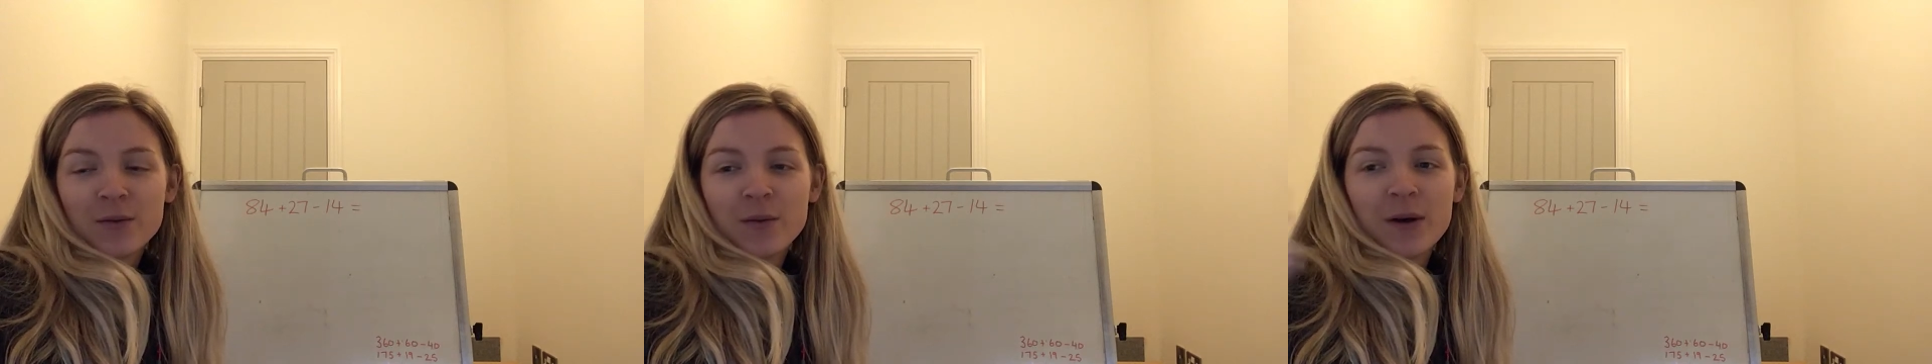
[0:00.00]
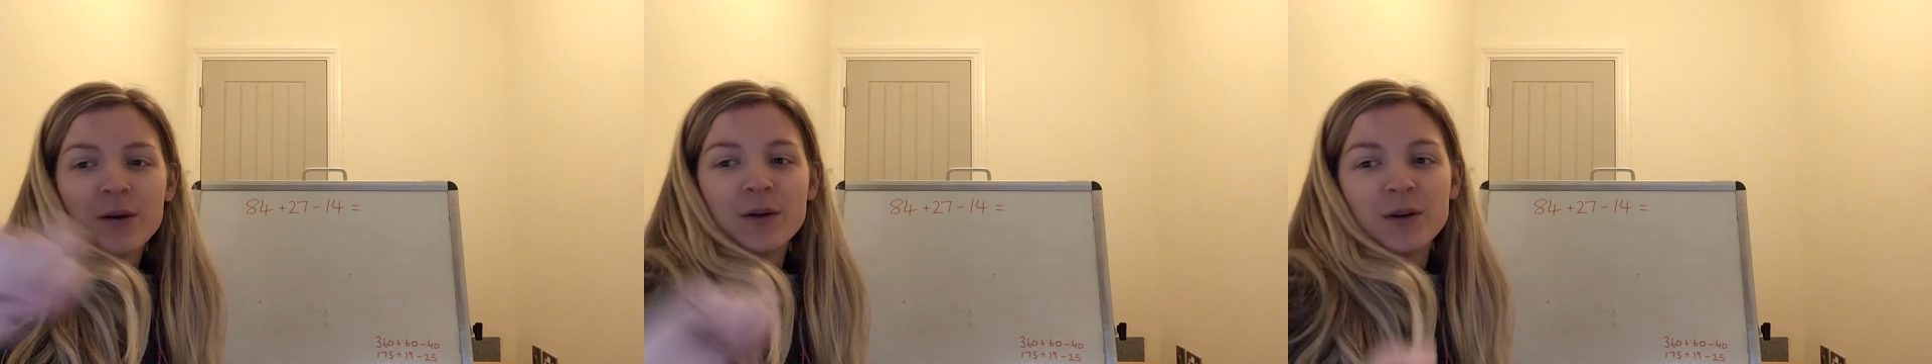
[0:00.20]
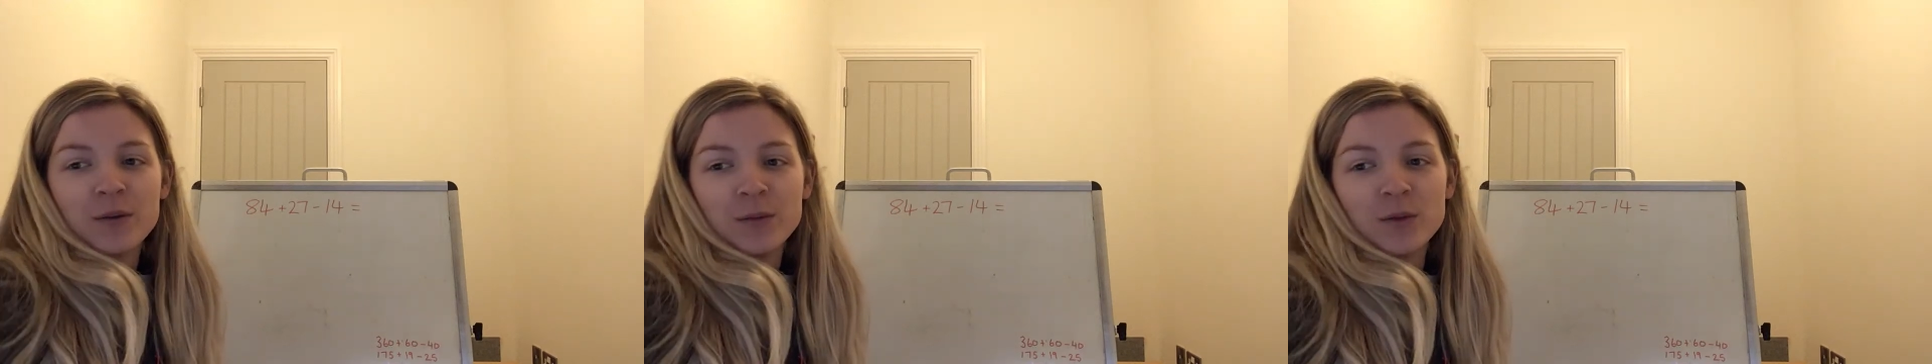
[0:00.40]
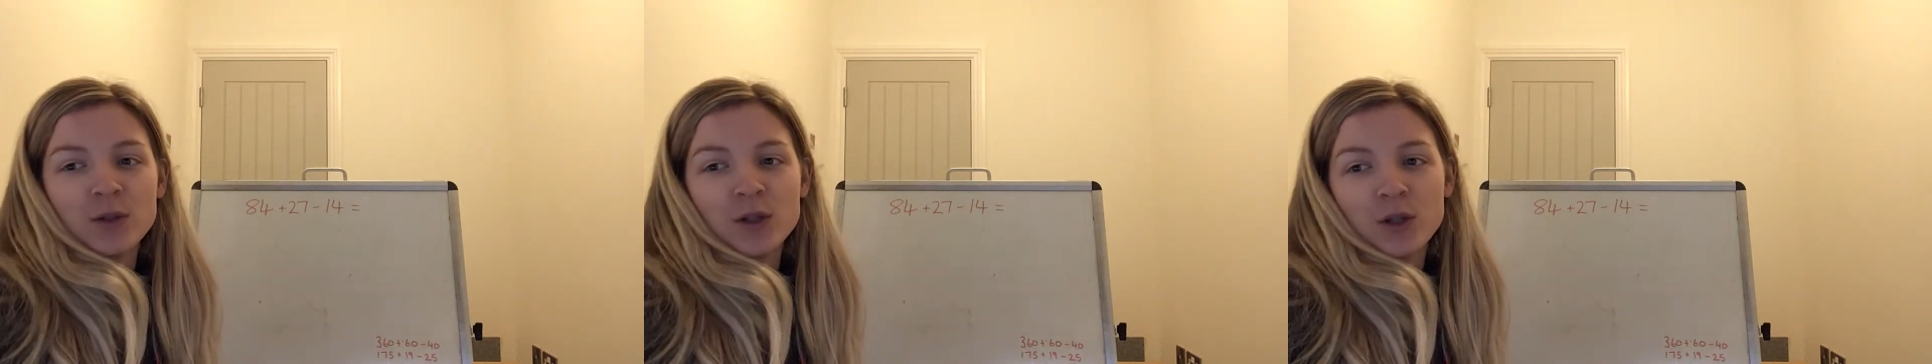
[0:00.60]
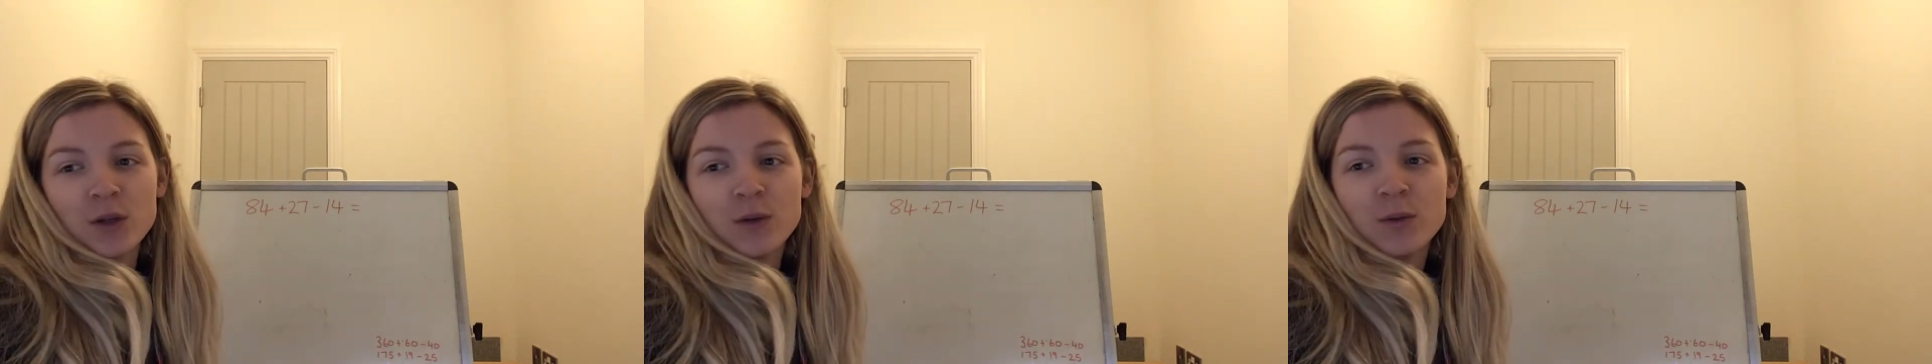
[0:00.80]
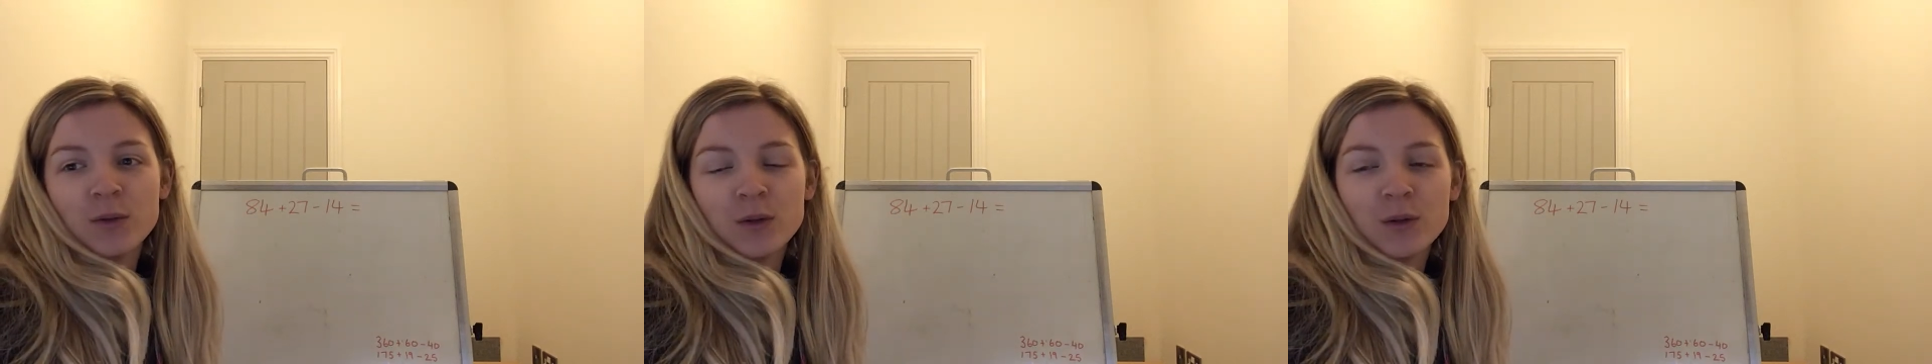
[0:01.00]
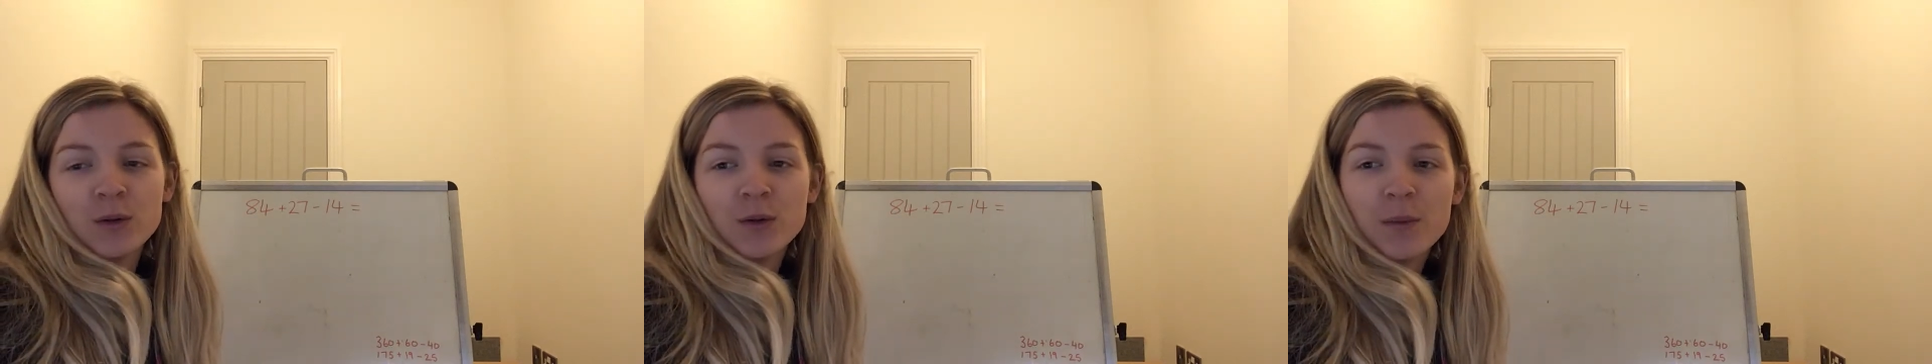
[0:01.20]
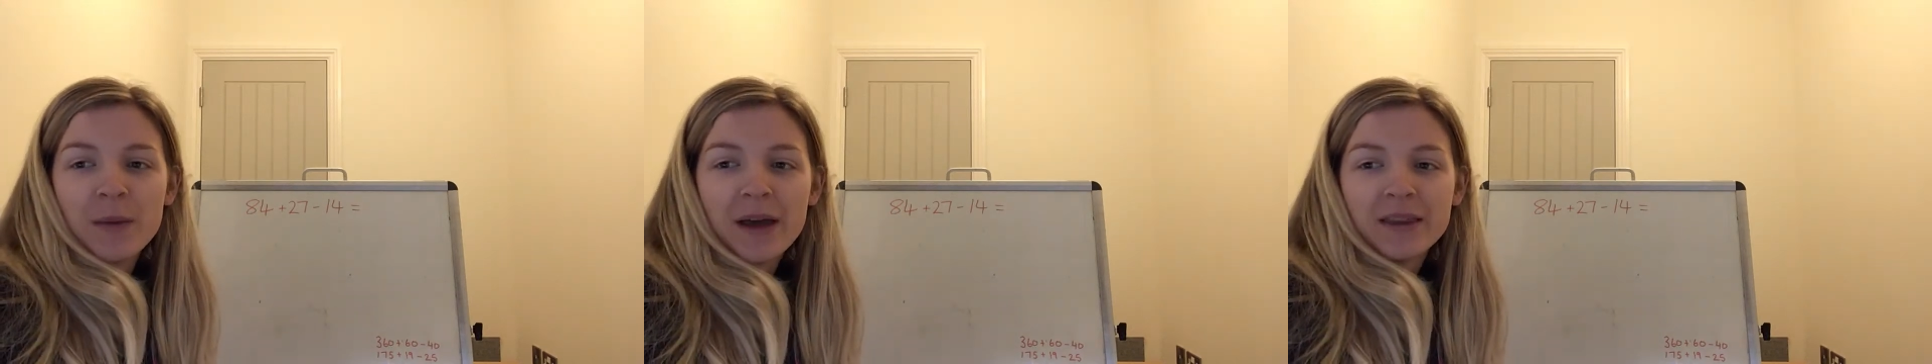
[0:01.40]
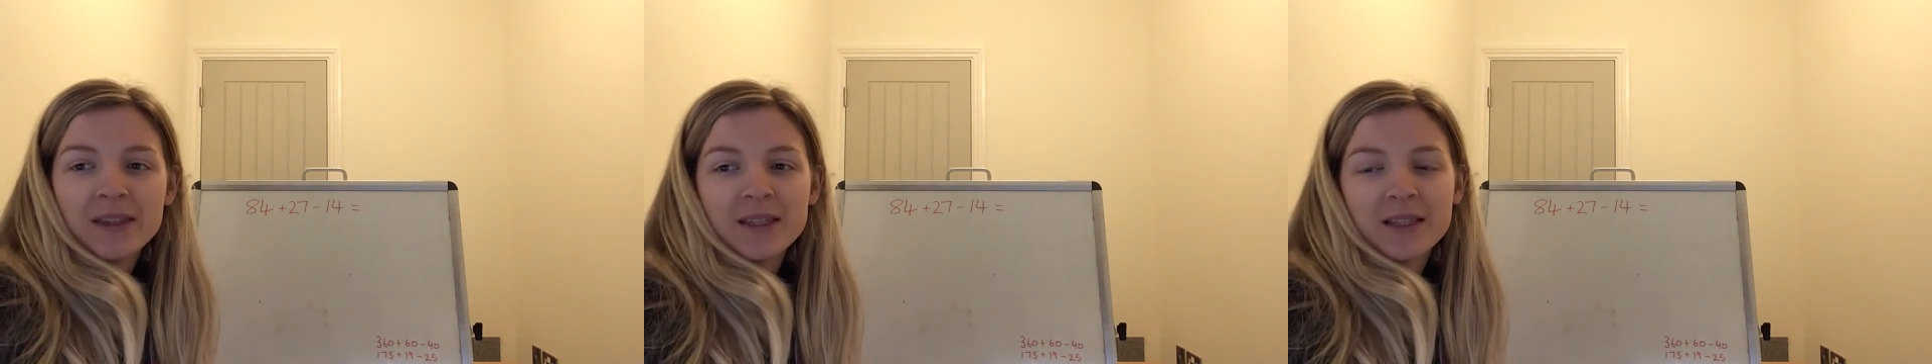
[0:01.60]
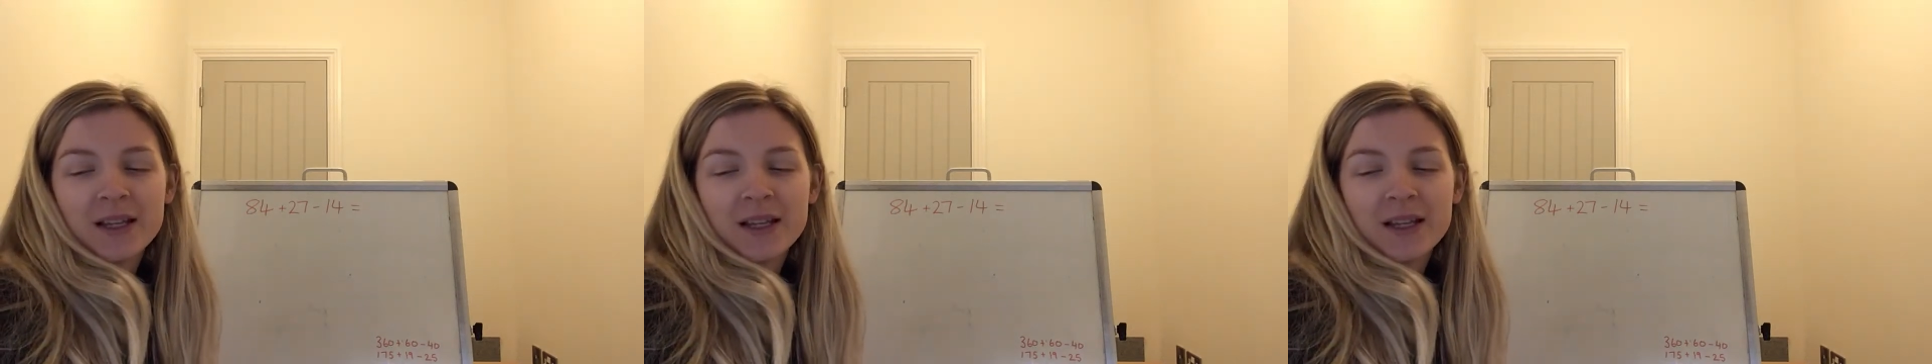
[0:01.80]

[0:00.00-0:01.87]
Welcome to your maths